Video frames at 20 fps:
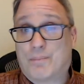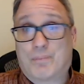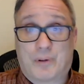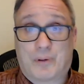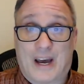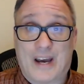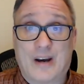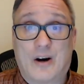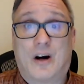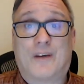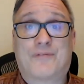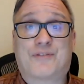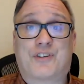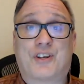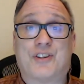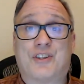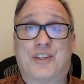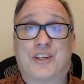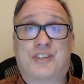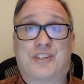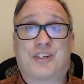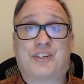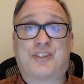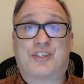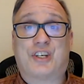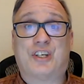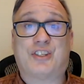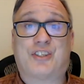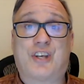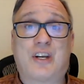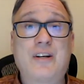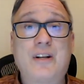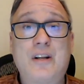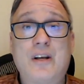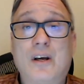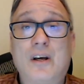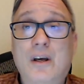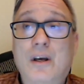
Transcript: playoffs this season.